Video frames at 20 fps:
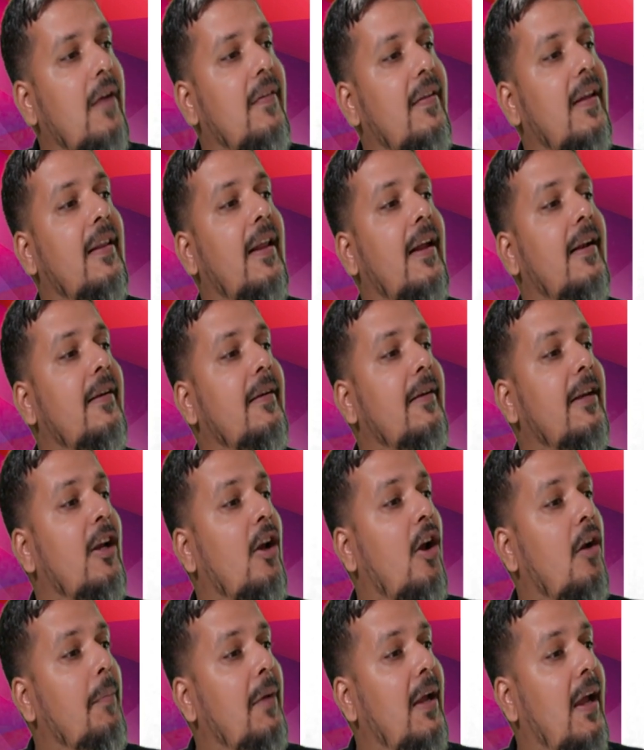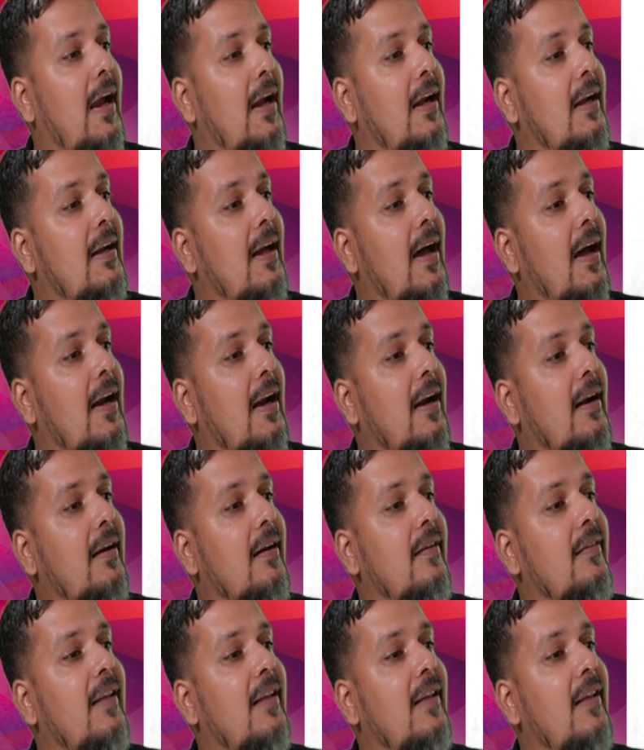and that need not be entire address,